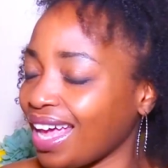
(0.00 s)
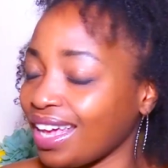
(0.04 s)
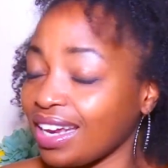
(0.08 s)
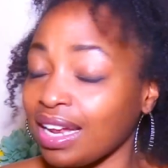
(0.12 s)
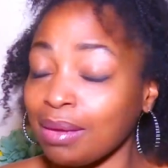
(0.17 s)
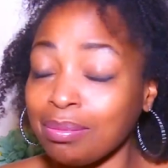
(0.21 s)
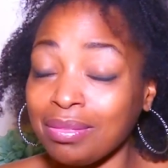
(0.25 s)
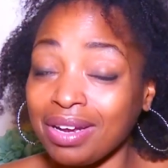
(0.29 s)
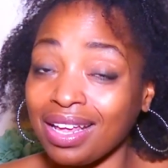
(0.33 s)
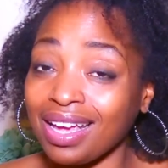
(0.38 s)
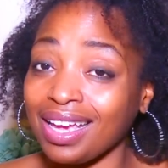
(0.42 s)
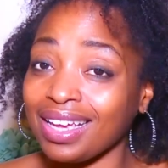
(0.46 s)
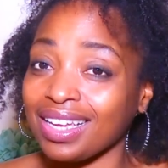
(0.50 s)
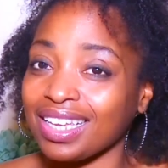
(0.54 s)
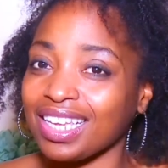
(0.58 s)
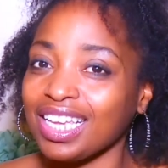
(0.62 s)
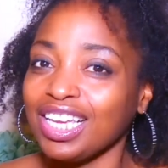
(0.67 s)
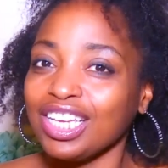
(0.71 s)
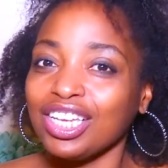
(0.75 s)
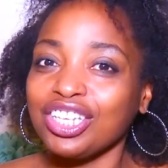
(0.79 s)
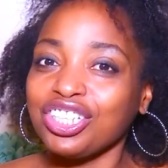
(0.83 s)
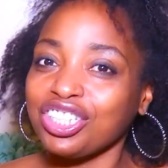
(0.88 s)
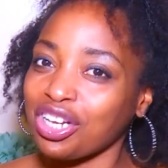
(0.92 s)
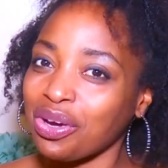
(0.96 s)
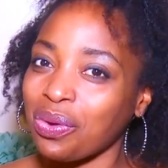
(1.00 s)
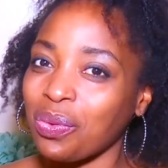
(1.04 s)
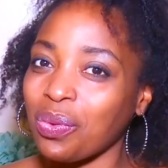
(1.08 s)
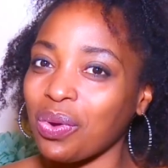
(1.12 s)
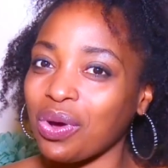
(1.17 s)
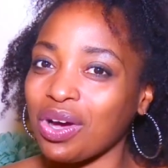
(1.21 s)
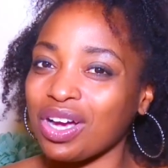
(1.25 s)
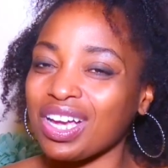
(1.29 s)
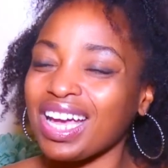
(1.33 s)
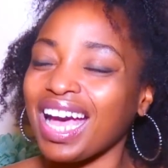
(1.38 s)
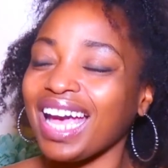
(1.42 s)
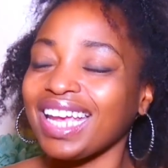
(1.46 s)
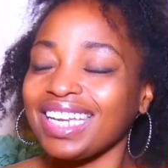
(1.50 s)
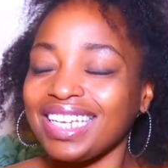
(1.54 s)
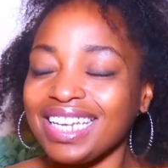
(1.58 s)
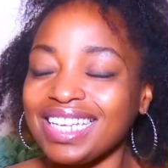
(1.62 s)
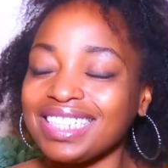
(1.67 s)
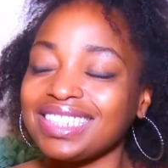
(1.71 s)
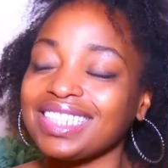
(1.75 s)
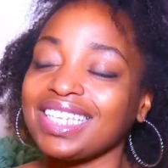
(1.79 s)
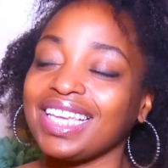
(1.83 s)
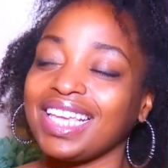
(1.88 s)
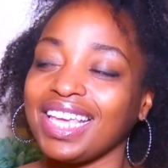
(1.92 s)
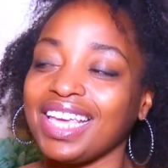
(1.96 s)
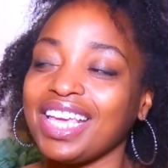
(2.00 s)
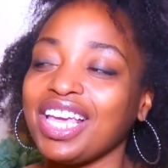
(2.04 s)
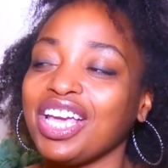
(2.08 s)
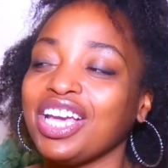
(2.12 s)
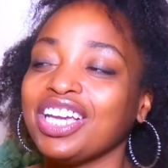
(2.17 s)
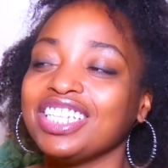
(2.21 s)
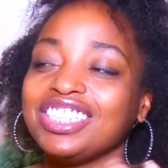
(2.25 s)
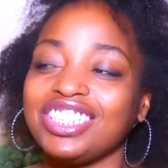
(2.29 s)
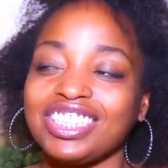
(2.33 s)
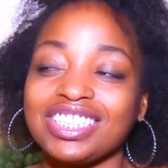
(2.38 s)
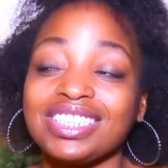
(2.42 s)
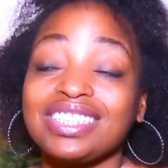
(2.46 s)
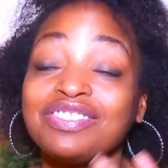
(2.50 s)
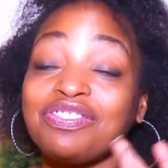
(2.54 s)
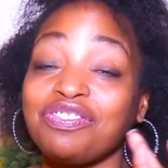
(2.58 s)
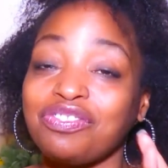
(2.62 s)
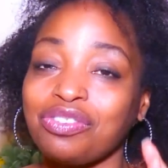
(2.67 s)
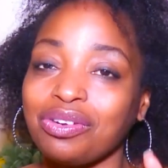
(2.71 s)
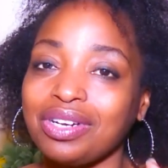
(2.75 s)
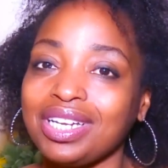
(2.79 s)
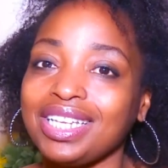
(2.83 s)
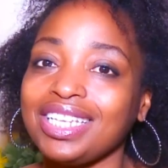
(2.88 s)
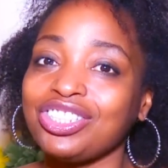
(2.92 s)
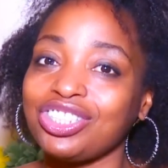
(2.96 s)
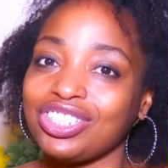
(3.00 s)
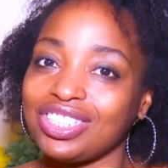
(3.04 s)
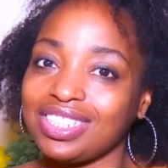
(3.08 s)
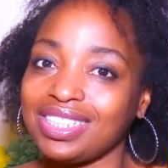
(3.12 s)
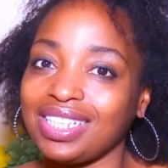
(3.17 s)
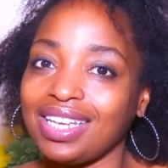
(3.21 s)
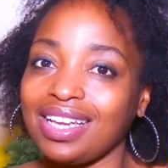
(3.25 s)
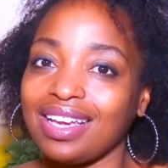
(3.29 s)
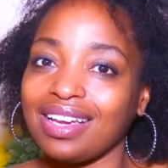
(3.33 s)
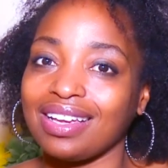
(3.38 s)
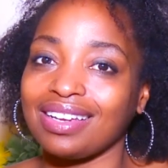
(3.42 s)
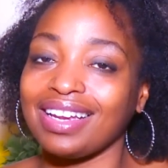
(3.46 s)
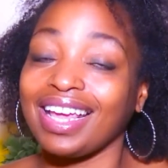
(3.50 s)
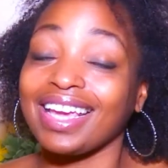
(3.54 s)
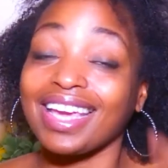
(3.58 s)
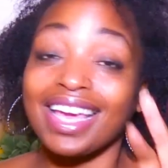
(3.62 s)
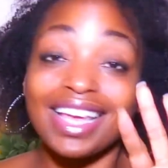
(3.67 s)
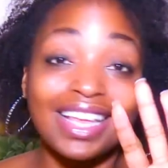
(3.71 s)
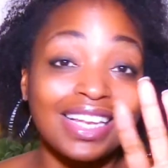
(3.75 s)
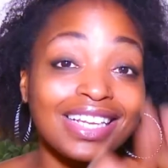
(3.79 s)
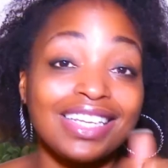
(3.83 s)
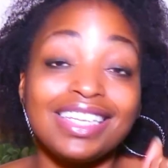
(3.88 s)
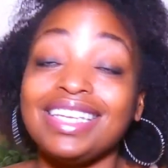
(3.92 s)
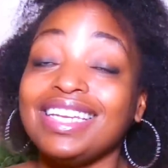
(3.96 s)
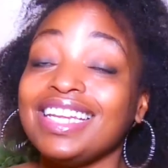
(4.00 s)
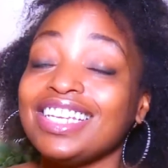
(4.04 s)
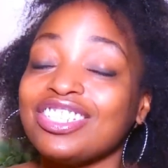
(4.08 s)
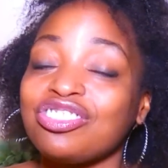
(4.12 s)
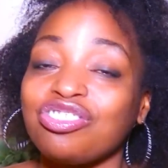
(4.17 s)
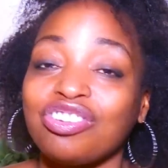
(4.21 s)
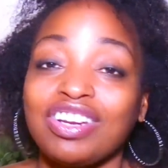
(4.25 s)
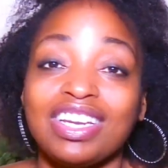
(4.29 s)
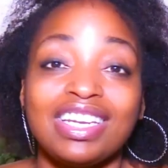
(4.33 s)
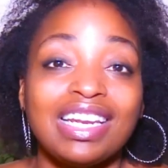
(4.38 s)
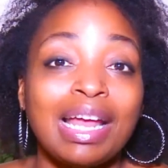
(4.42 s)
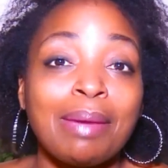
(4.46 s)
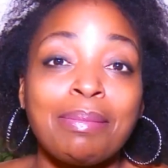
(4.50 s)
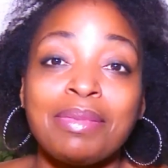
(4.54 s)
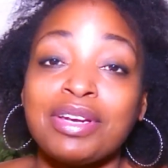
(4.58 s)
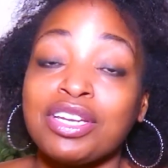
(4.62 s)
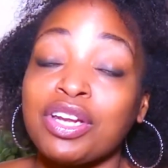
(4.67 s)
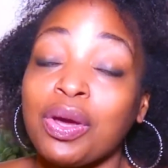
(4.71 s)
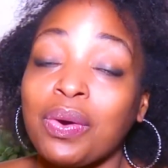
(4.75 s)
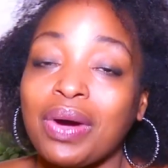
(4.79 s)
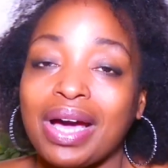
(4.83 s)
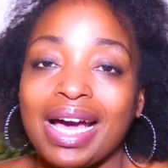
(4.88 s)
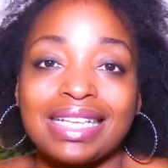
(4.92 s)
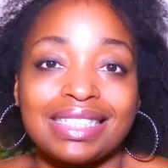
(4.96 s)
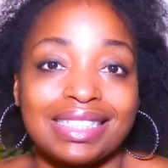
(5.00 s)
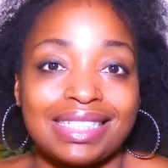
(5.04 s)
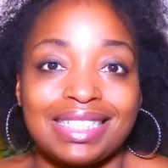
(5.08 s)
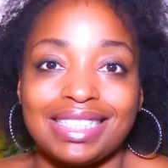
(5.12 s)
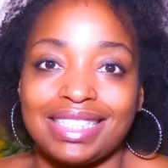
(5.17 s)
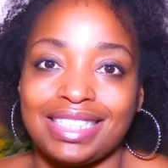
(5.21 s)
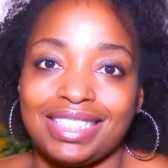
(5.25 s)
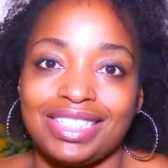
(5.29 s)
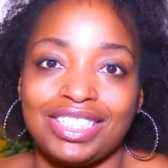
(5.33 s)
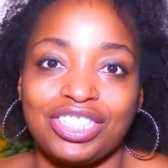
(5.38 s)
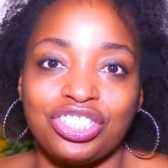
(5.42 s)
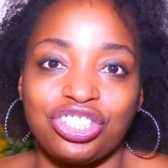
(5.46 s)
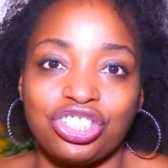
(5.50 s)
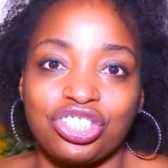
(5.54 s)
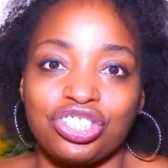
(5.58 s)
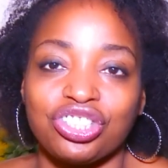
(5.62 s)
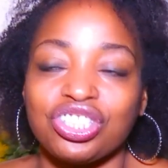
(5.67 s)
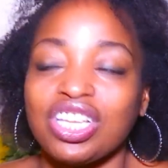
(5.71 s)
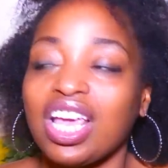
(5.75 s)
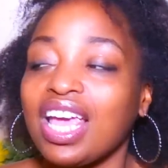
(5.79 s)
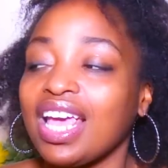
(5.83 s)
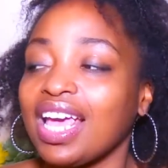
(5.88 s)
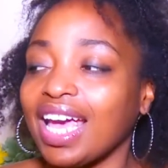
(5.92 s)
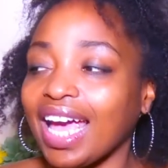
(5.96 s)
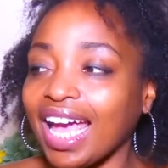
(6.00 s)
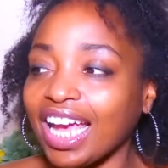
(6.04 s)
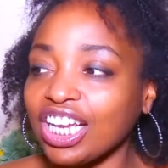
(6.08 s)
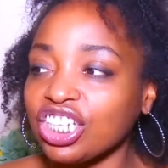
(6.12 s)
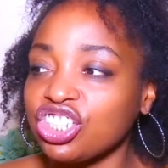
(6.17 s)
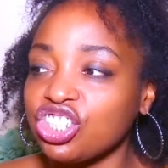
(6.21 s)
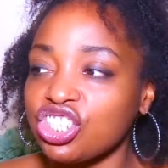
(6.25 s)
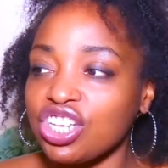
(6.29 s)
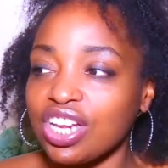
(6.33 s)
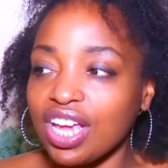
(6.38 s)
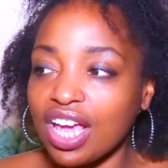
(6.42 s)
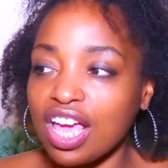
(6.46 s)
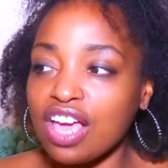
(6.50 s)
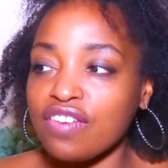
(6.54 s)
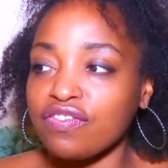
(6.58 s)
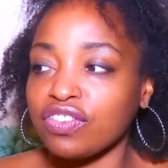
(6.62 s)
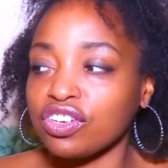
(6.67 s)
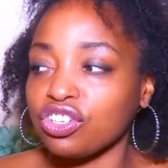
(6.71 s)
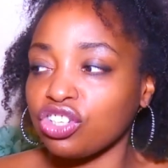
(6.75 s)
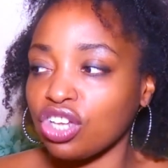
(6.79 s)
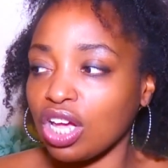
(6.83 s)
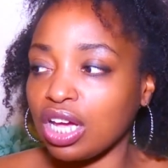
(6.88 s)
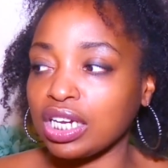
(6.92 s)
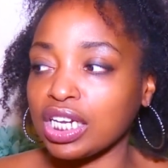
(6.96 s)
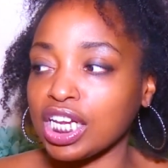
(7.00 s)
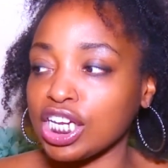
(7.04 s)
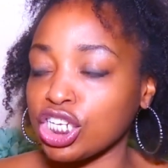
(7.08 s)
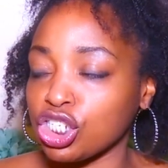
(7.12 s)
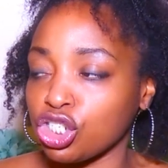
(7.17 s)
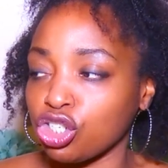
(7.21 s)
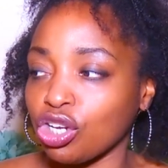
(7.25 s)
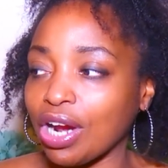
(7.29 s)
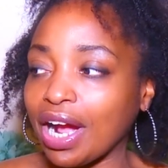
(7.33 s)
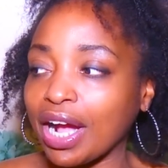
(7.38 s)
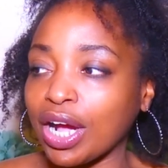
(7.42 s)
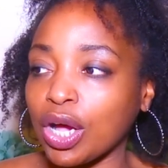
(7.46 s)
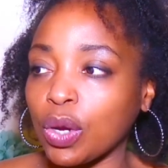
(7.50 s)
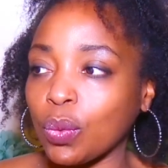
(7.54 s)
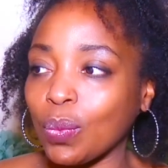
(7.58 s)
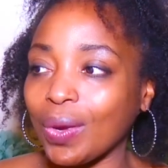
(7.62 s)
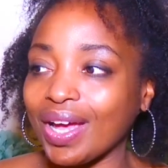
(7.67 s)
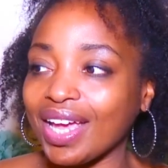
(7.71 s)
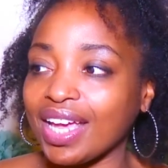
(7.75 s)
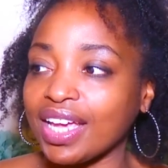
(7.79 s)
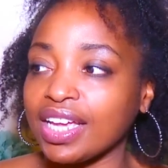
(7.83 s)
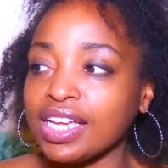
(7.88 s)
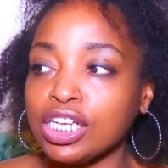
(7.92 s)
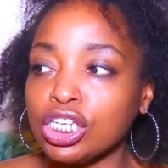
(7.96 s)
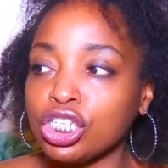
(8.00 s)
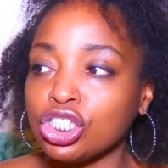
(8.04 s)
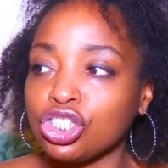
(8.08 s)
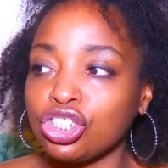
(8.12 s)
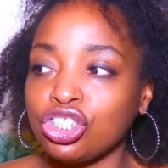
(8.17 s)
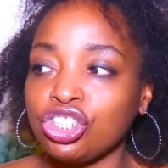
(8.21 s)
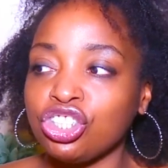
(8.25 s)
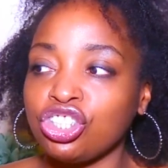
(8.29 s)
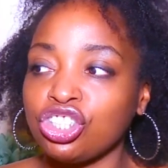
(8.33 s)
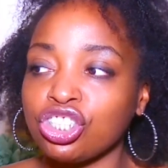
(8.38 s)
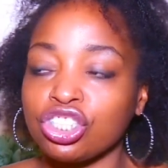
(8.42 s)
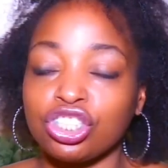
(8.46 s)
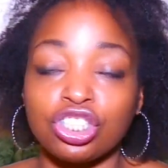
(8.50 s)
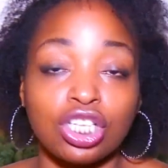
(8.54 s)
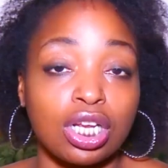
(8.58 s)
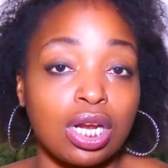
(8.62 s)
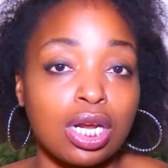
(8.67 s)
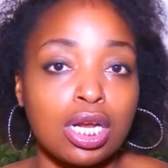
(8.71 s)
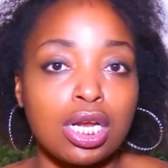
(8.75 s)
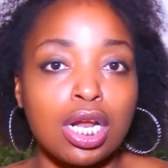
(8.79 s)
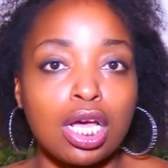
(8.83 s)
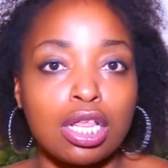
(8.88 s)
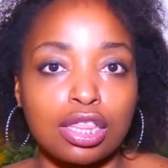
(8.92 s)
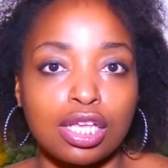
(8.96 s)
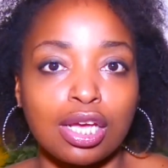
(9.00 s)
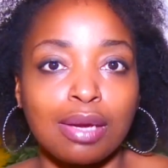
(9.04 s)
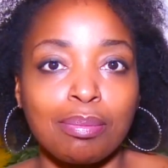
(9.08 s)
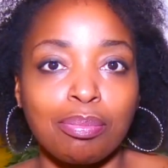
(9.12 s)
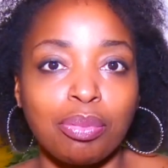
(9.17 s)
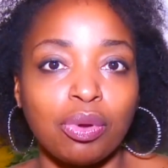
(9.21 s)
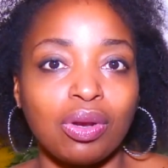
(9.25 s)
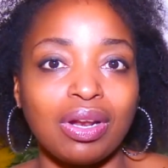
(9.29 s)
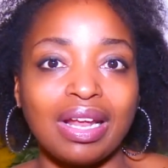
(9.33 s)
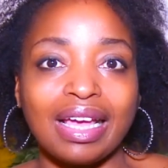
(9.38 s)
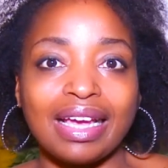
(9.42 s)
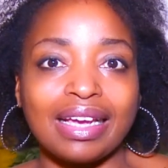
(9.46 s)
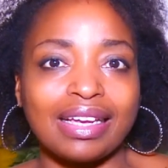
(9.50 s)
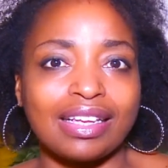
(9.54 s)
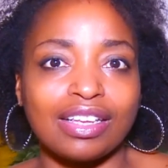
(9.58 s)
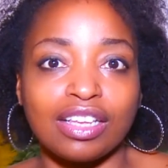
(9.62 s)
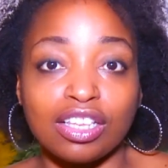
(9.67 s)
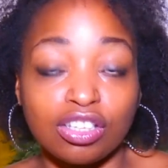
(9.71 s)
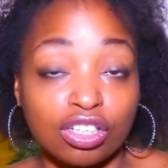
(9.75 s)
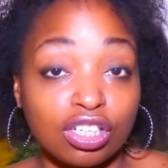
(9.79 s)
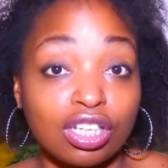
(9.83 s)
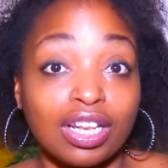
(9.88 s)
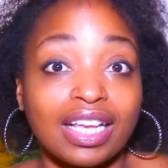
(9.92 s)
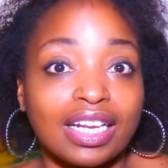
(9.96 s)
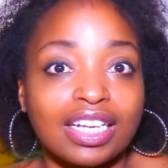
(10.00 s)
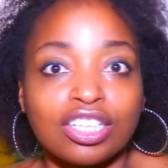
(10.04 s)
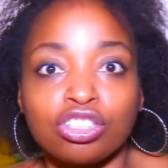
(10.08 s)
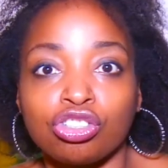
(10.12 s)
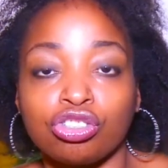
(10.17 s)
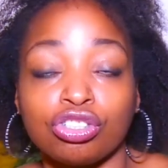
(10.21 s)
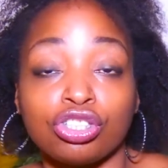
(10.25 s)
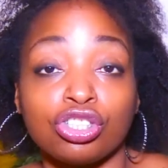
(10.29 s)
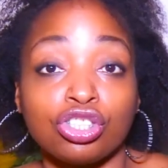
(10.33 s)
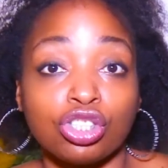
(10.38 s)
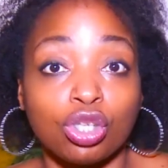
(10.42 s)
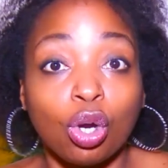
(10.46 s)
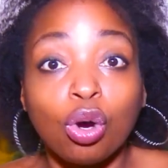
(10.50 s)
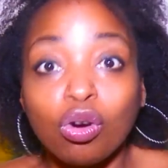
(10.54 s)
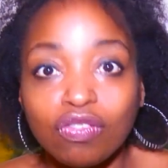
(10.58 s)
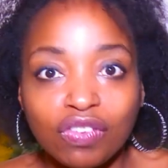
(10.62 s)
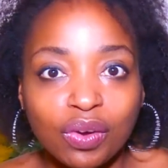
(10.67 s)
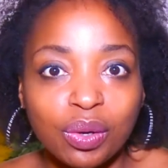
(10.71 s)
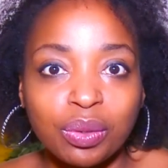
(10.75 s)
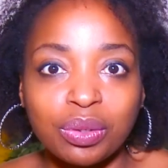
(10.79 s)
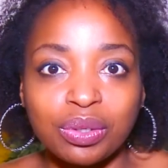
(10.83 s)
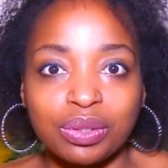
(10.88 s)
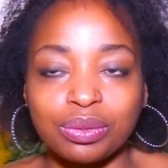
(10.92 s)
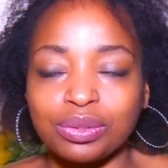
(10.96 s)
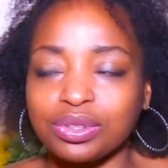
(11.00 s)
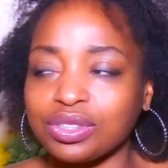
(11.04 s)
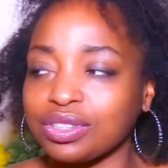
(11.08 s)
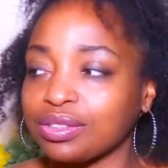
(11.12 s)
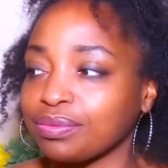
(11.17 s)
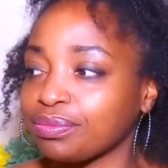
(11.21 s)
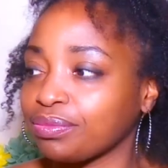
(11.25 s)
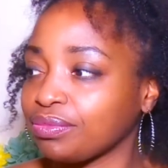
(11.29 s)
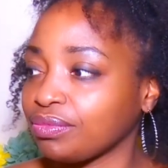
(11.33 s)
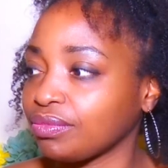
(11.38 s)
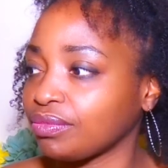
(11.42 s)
And I'm like, you know what? I need to hear her just fully sing. Like, literally, let me know, guys, in the suggestions. Has she ever done a track where she's just done nothing but, like literally soul vocals?